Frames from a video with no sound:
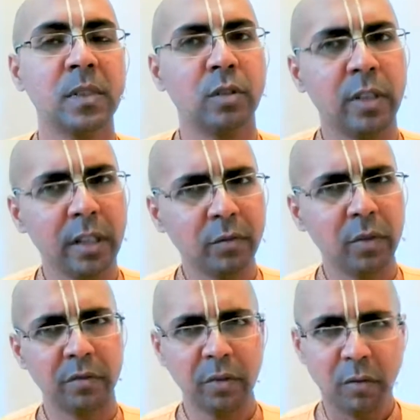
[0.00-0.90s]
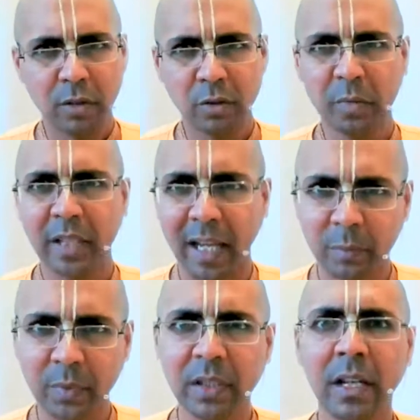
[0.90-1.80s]
So, therefore, if we want to be
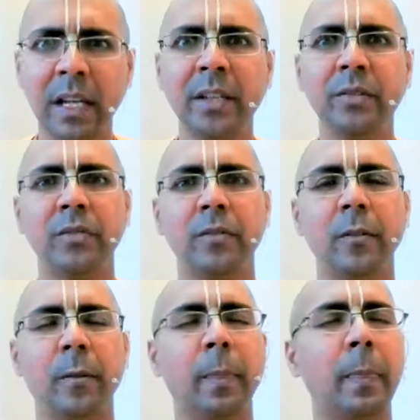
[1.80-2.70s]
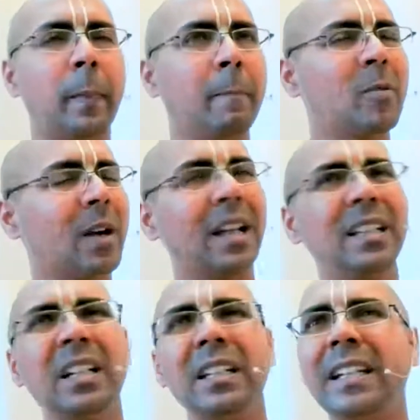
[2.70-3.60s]
happy in life,
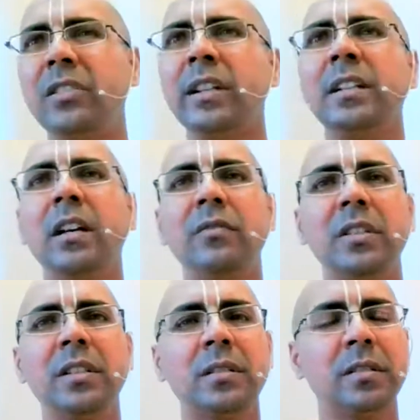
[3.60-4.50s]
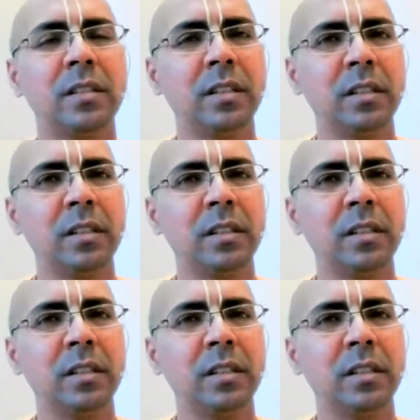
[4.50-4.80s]
rather than running after